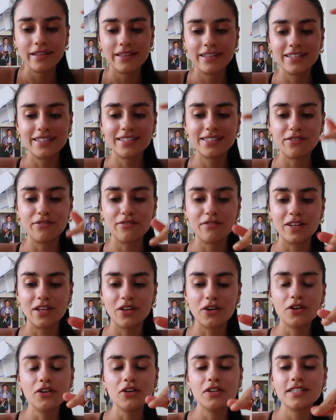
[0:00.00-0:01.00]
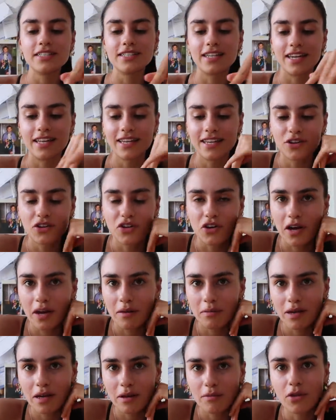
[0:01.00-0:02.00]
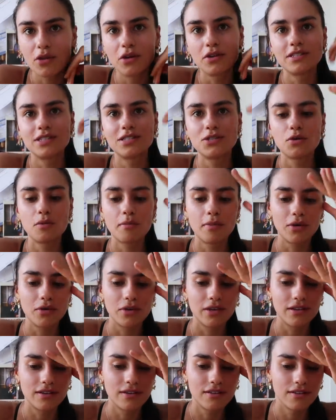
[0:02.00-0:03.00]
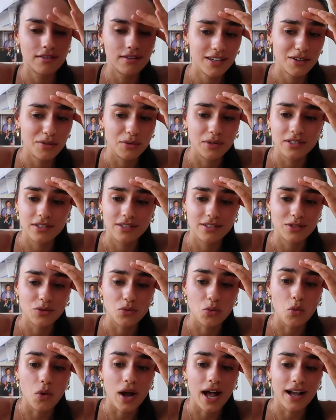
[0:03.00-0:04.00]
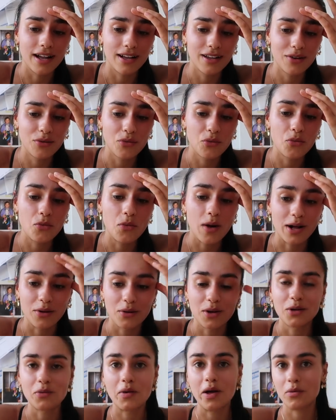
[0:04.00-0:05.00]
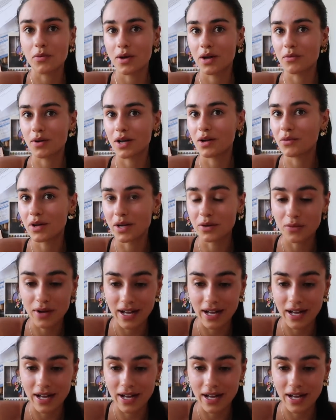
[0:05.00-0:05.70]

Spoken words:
This video is getting creeping up closer to 1 million, which is just whack. Whack, whack, whack, whack, whack, whack,